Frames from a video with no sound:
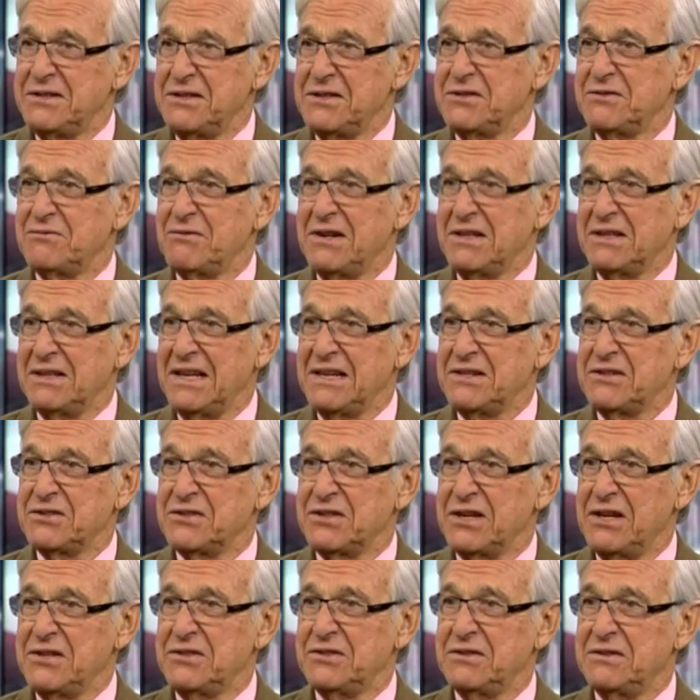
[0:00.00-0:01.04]
this red
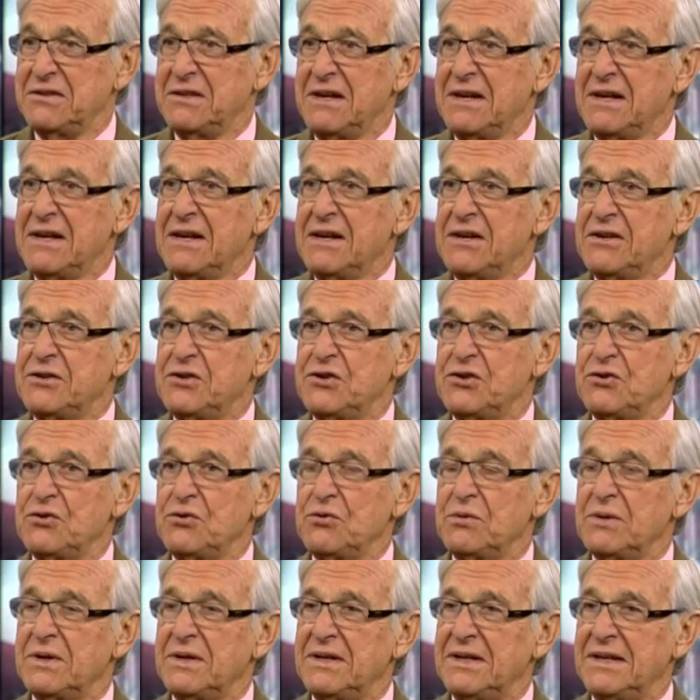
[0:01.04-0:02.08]
legislation
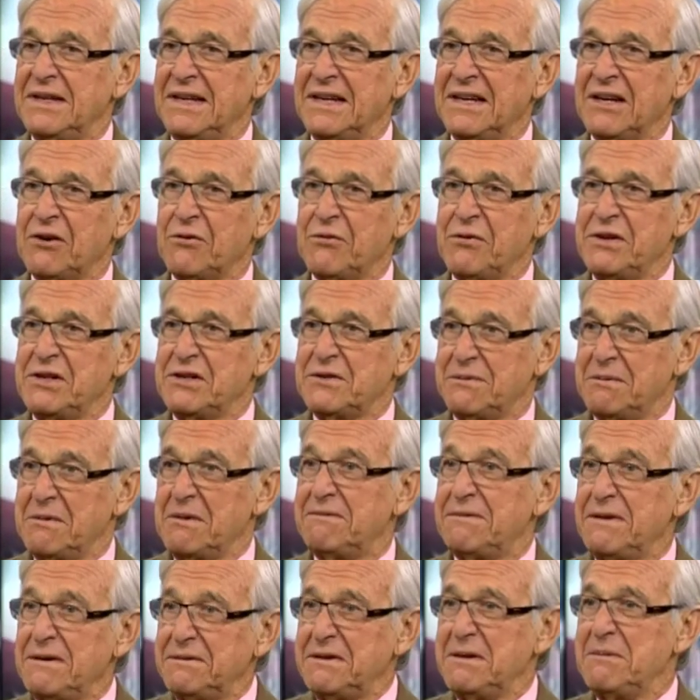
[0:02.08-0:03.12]
to increase from a
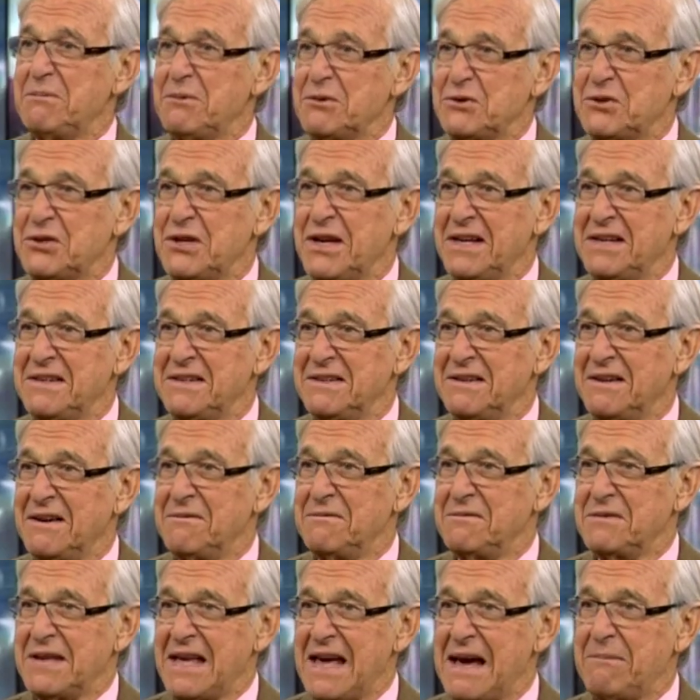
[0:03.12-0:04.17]
50%
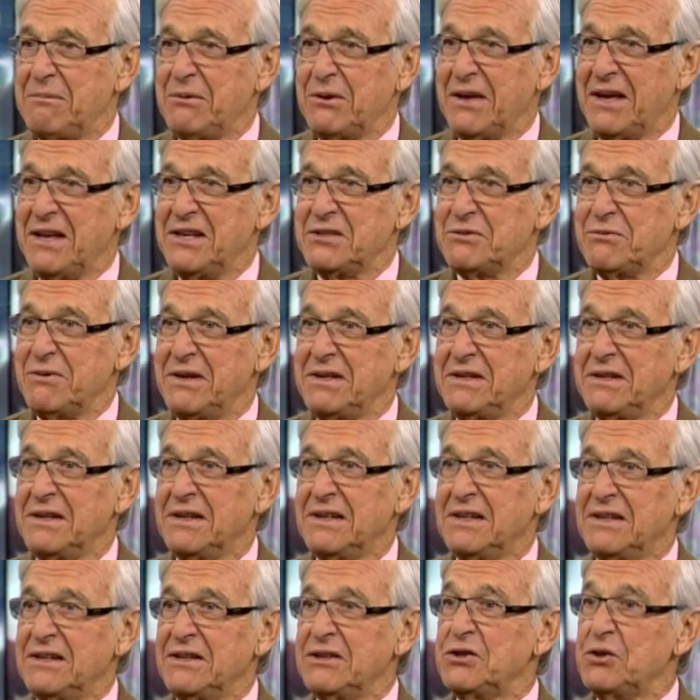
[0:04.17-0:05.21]
of capital gains rate
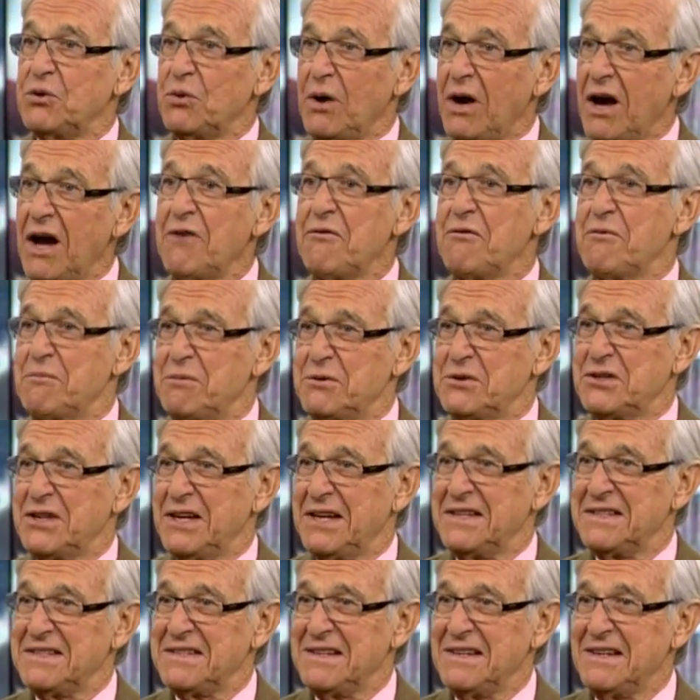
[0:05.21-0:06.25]
to
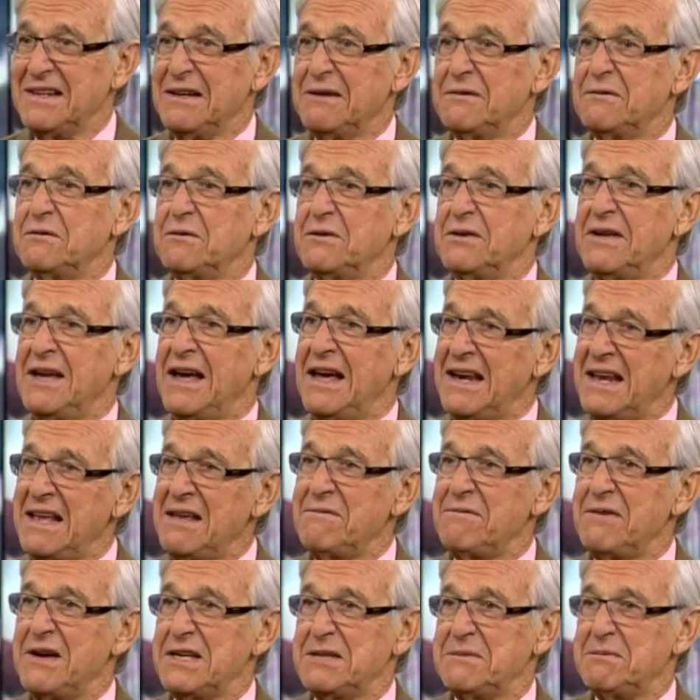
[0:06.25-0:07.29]
100% any
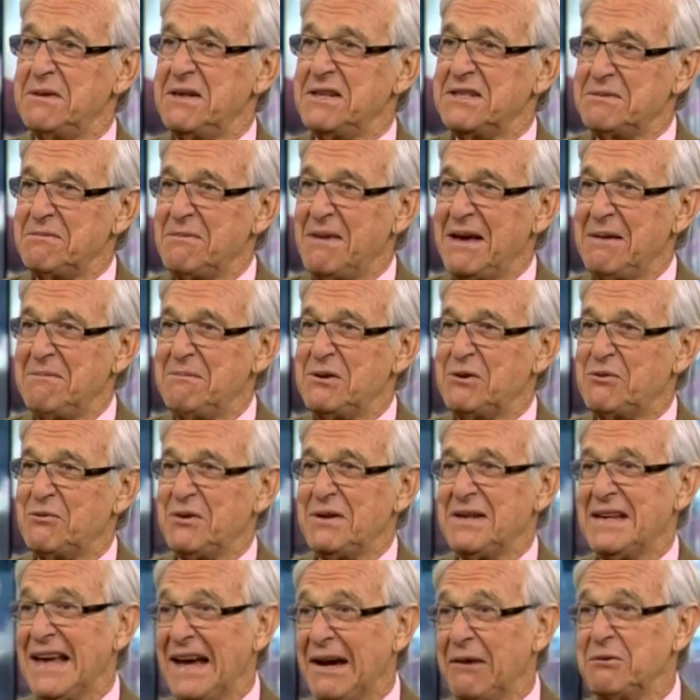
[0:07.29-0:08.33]
investment that's made
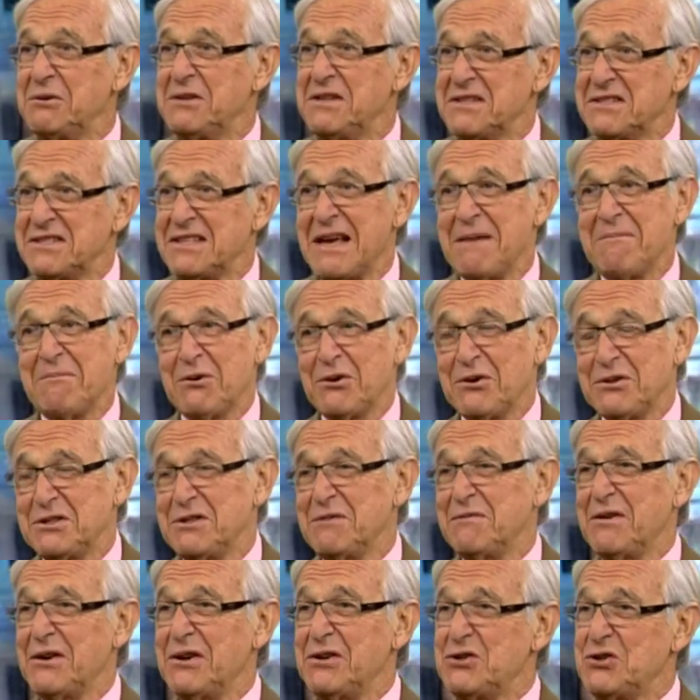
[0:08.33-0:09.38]
between now and December. It's a
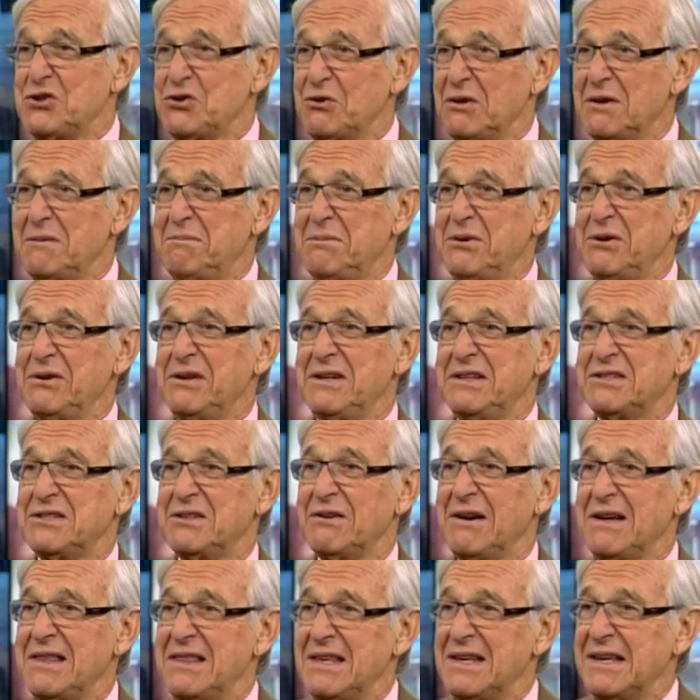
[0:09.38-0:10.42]
very short period. So
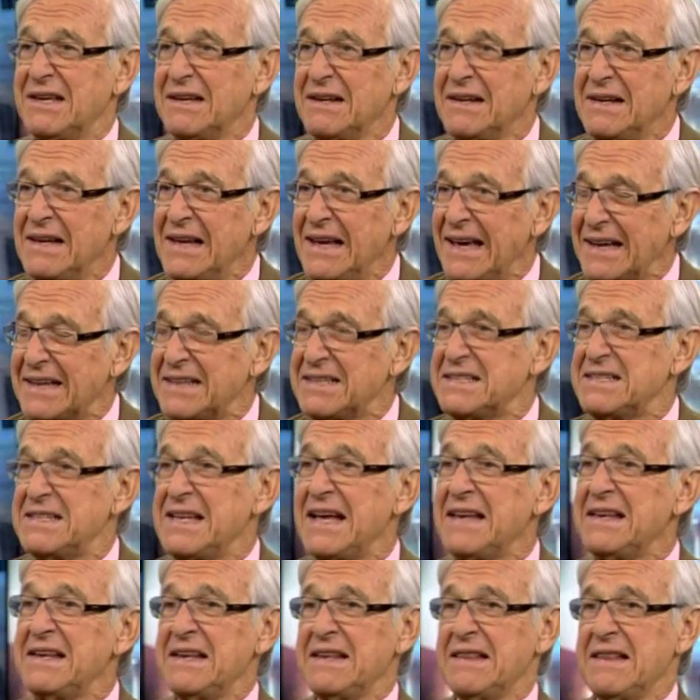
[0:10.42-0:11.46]
I think
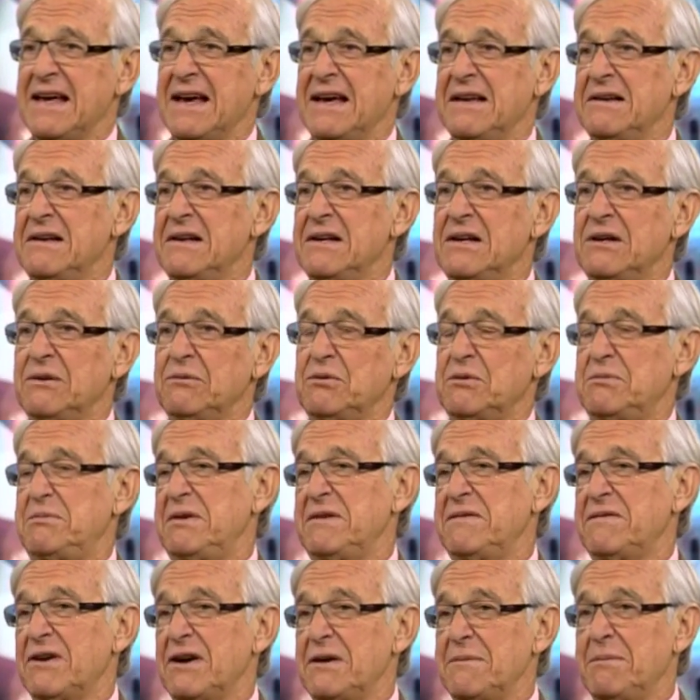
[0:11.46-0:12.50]
extending that would be
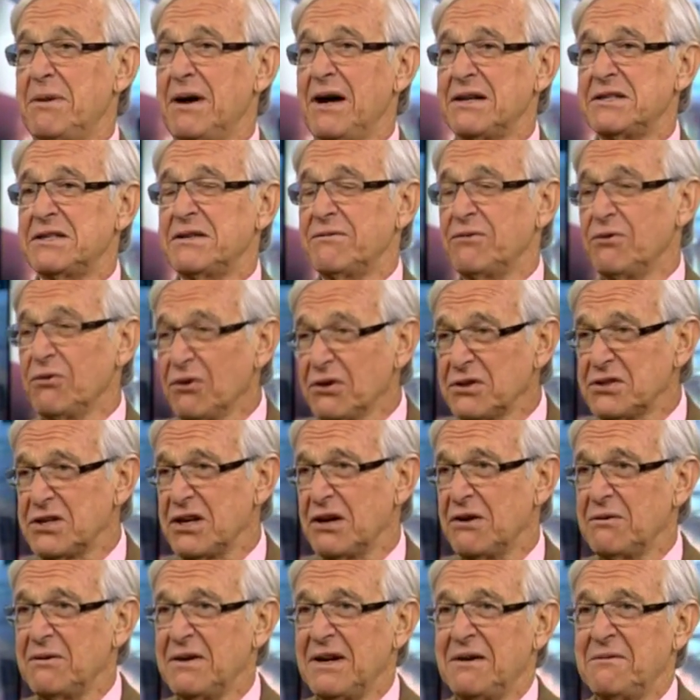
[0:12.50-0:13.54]
very positive.
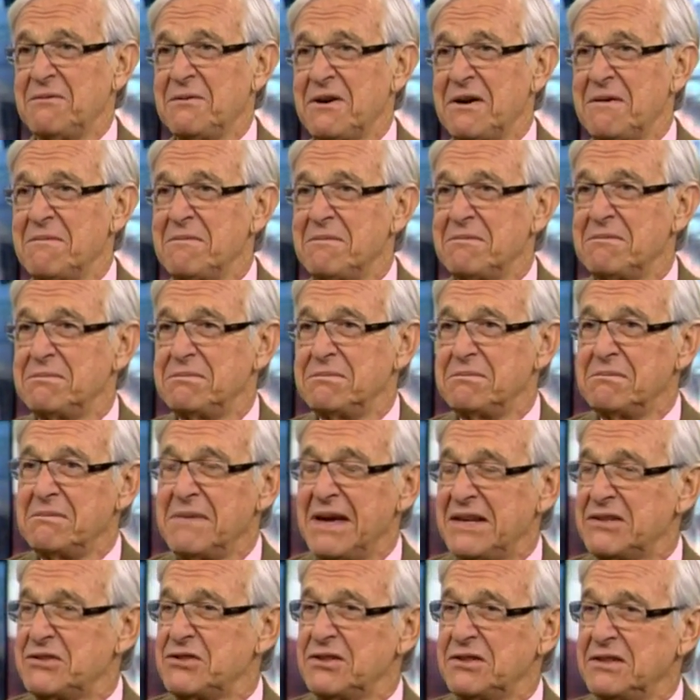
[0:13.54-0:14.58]
Also, I want to
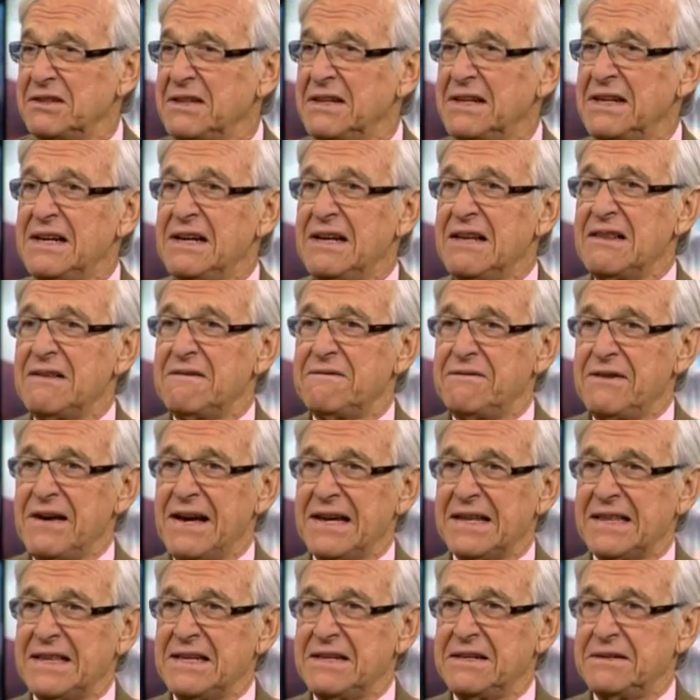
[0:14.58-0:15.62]
mention the
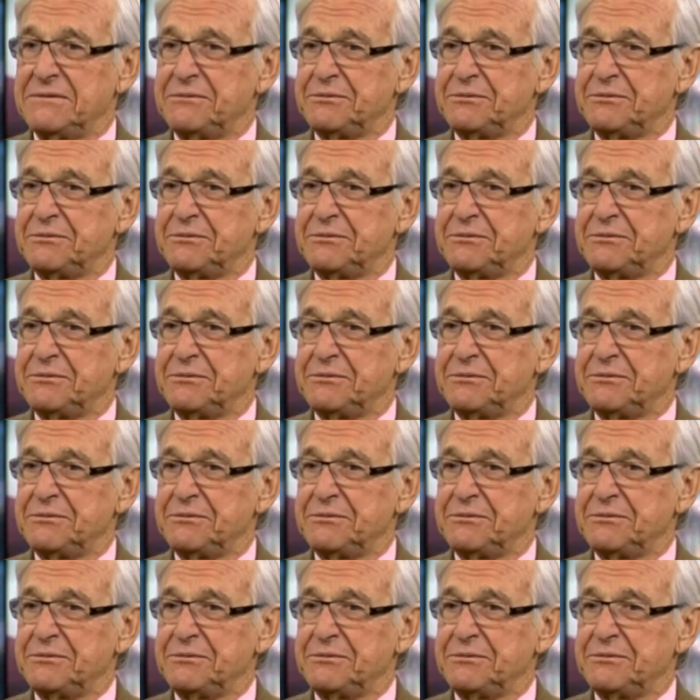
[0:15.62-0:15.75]
fact that